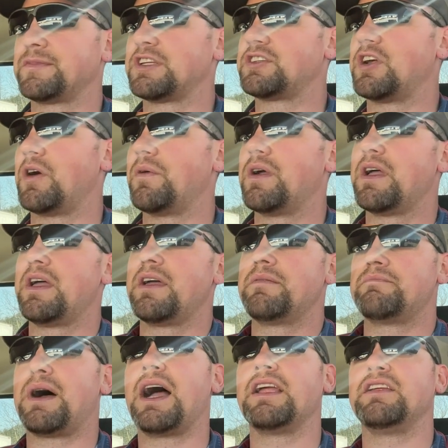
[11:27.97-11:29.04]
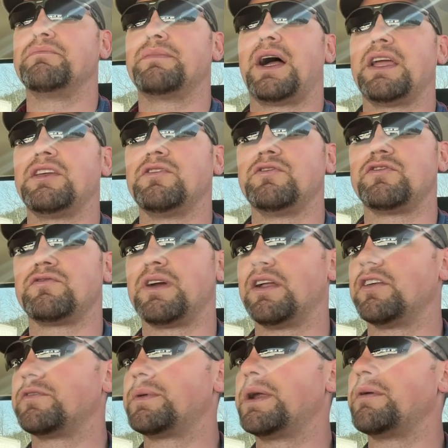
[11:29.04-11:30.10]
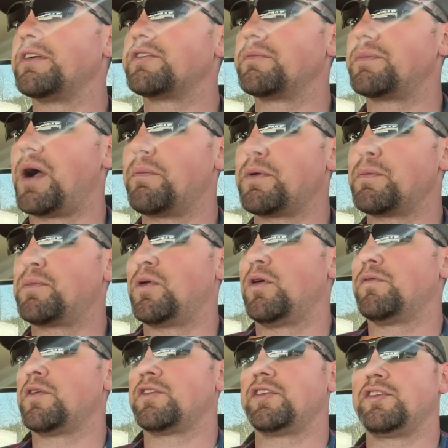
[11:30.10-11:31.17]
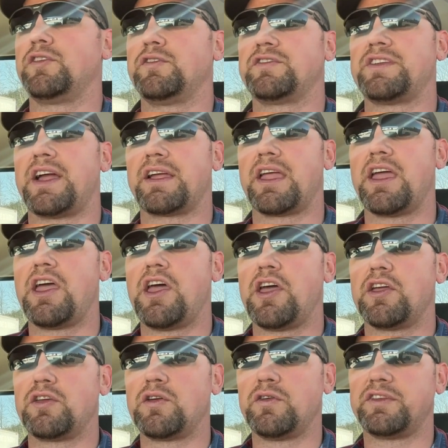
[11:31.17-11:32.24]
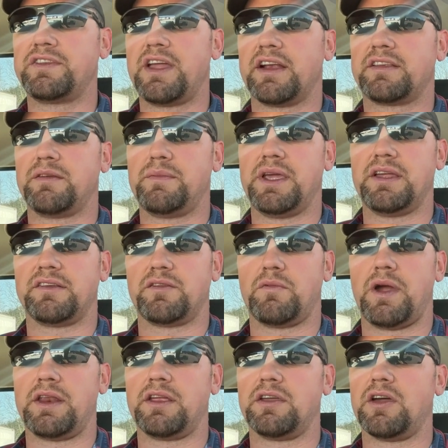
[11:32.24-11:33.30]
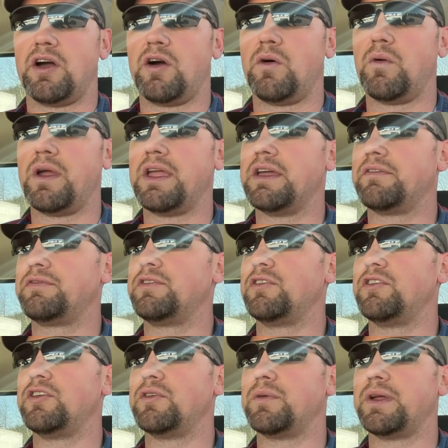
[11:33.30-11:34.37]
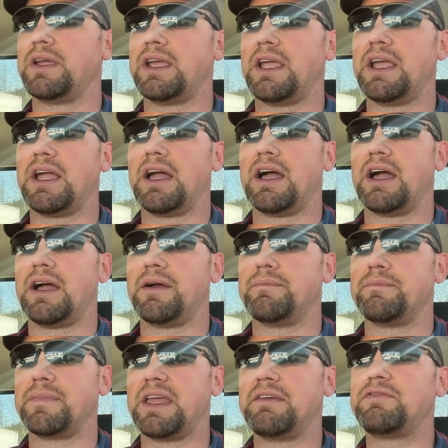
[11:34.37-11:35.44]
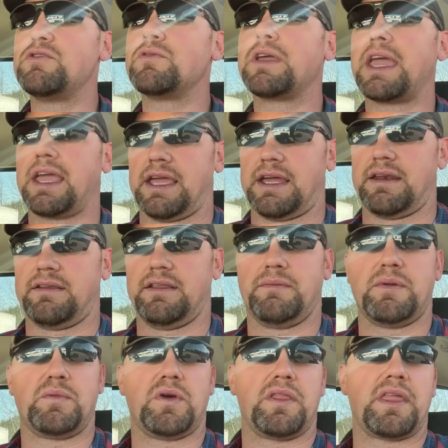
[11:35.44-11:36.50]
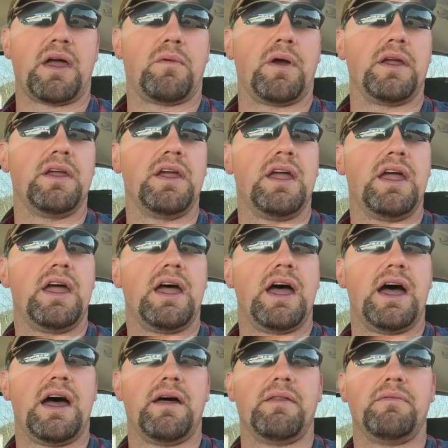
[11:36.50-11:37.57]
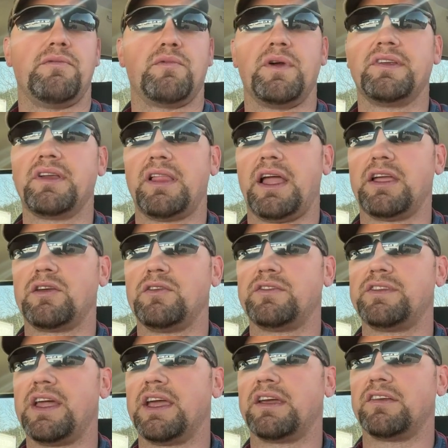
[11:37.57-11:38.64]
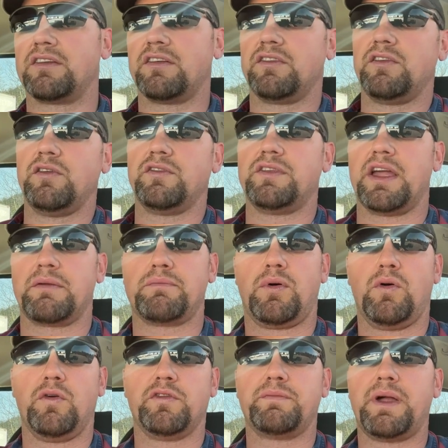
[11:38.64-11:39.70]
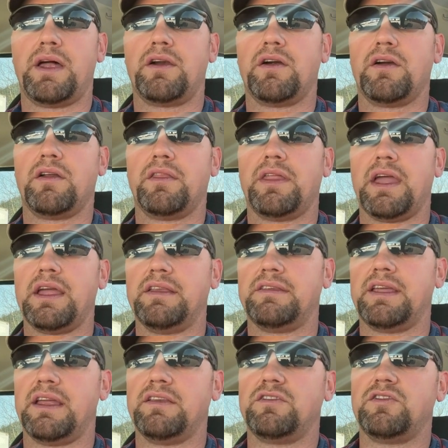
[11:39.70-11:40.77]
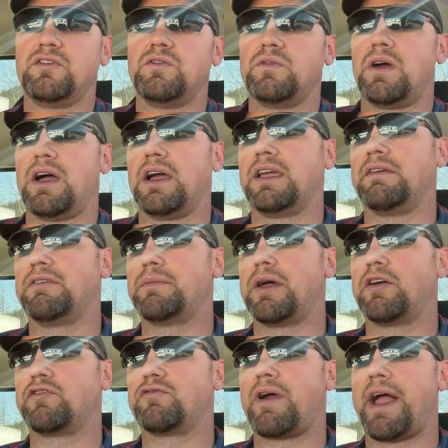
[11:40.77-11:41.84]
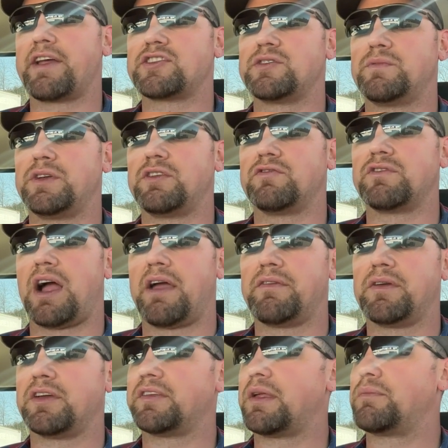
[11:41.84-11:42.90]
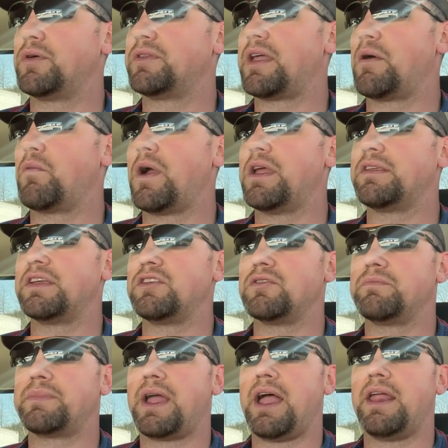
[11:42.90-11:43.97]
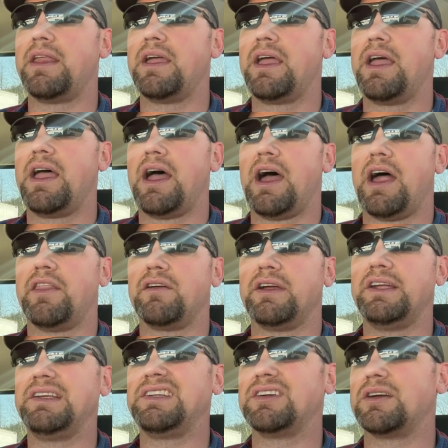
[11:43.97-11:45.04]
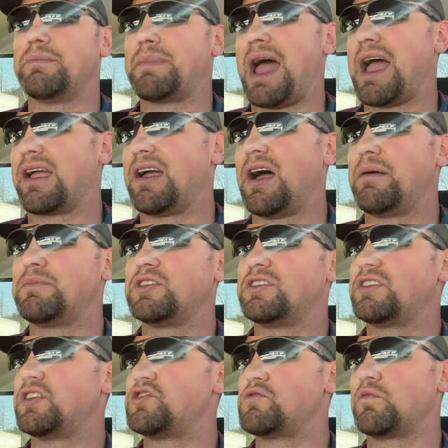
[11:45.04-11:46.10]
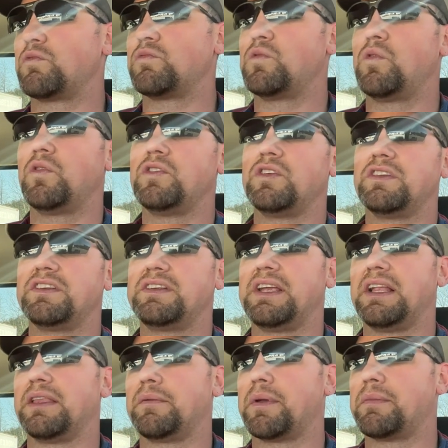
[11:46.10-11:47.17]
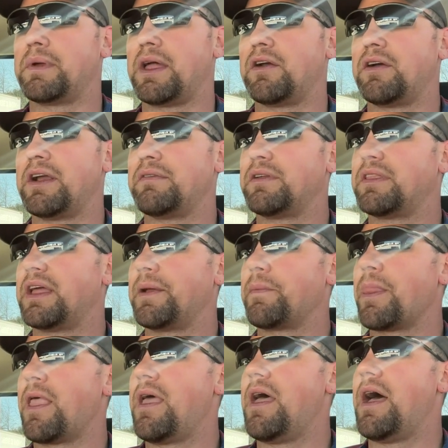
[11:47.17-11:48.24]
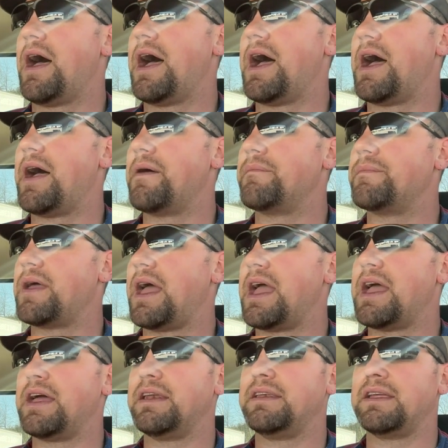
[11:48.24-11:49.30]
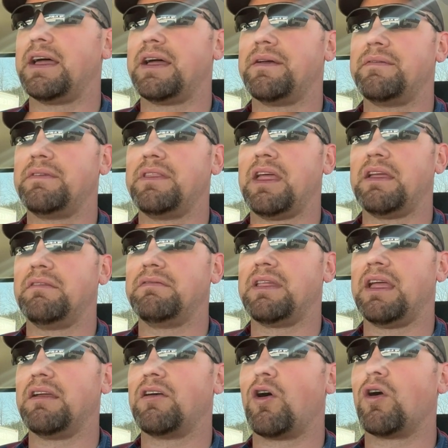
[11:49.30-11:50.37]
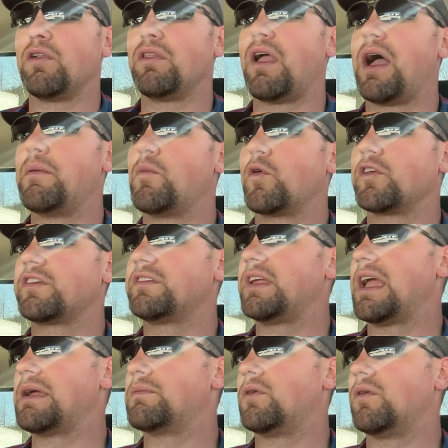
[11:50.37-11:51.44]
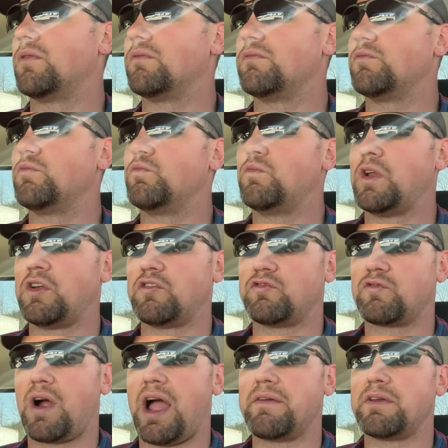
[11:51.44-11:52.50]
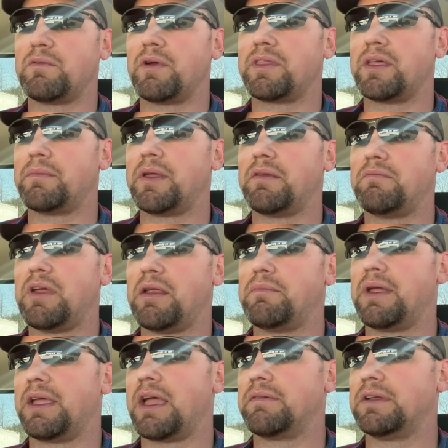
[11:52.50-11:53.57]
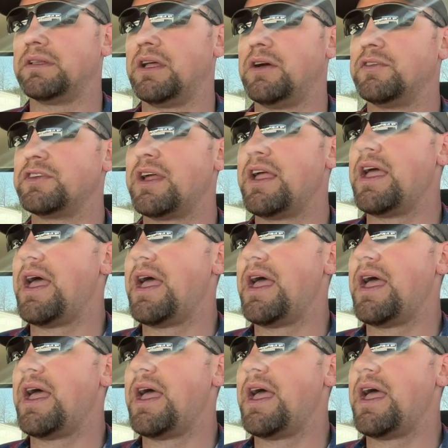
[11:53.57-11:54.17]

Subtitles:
So, buy used trailers. But anyway, so bumper pull versus gooseneck. Gooseneck to me is the way to go if you're doing, if you can. Let me put it that way. The reason I like gooseneck is because gooseneck pulls better. They tend to give you better traction when you're driving because they put that weight in your bed. They're easier to back up just as a general rule. You can see a little bit better and everything. They are a lot more stable when you're driving with them and big heavy loads.